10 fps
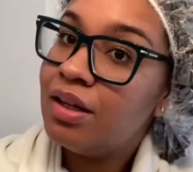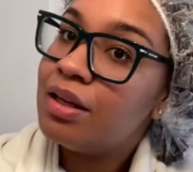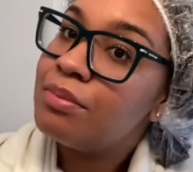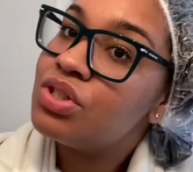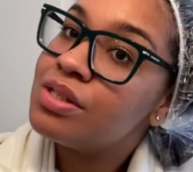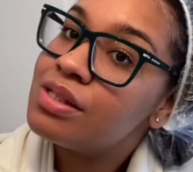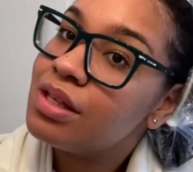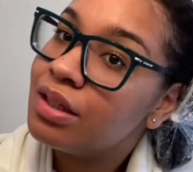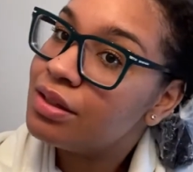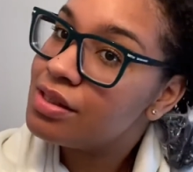Let me just
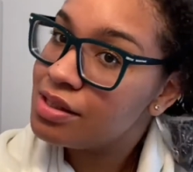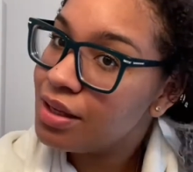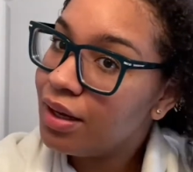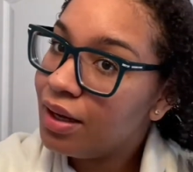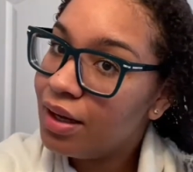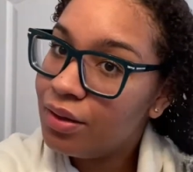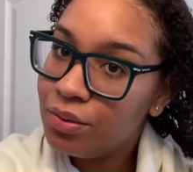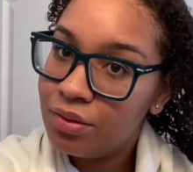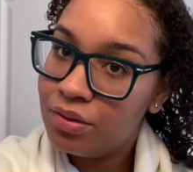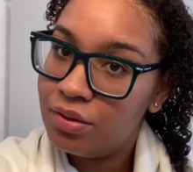take this
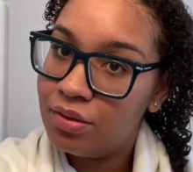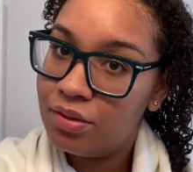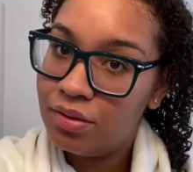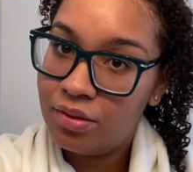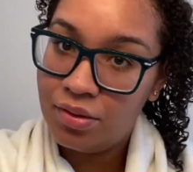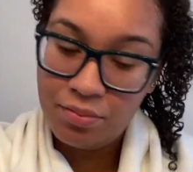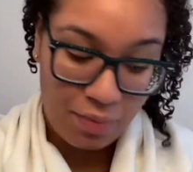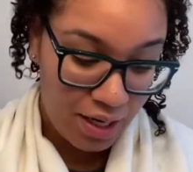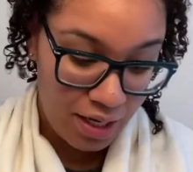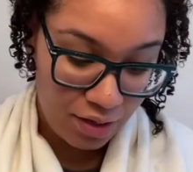out.
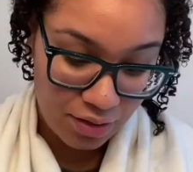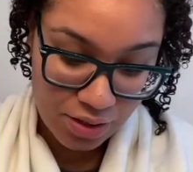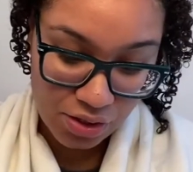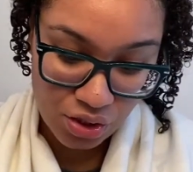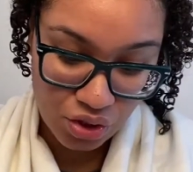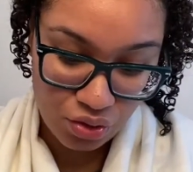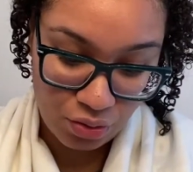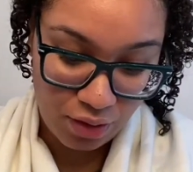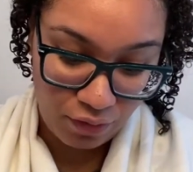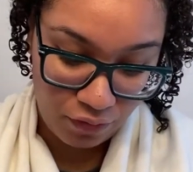My hair is
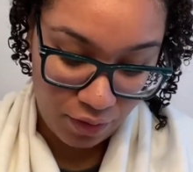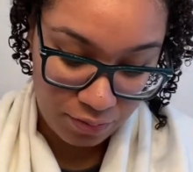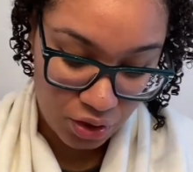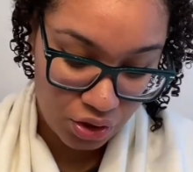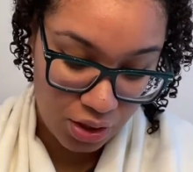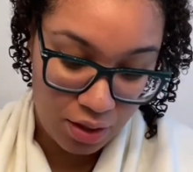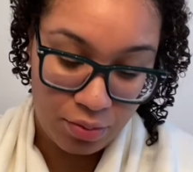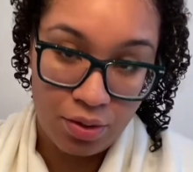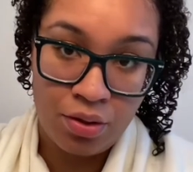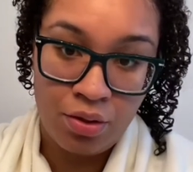straight from the
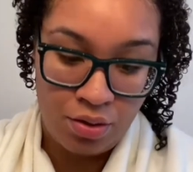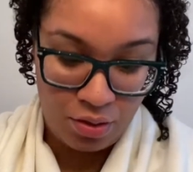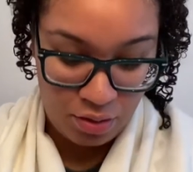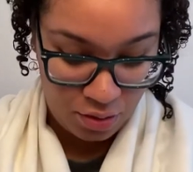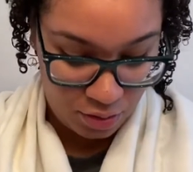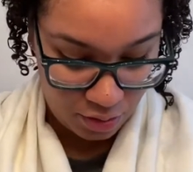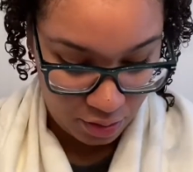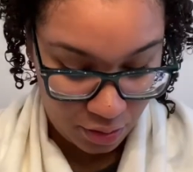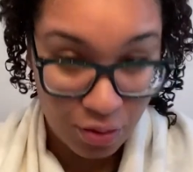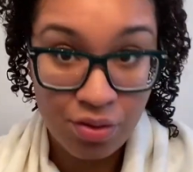shower.
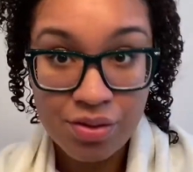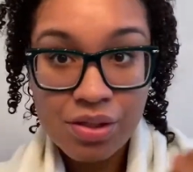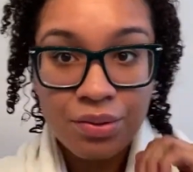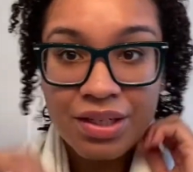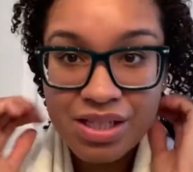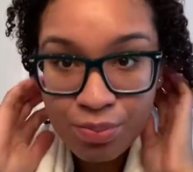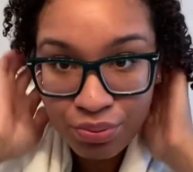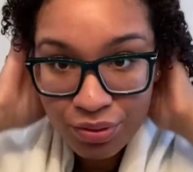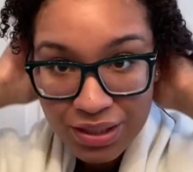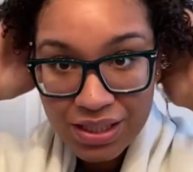So it is
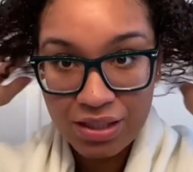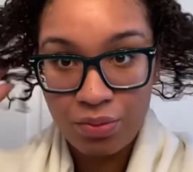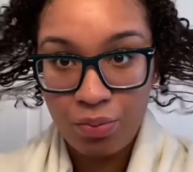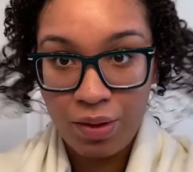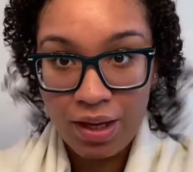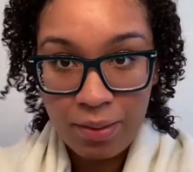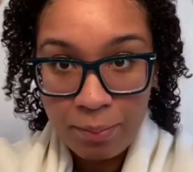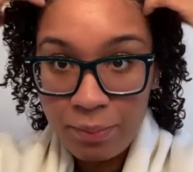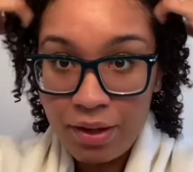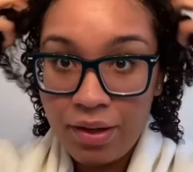pretty
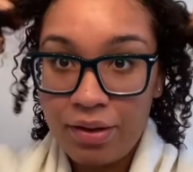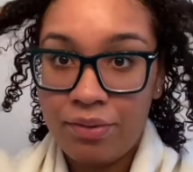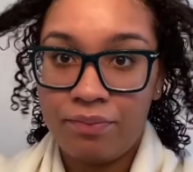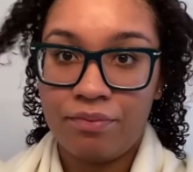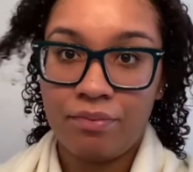wet, but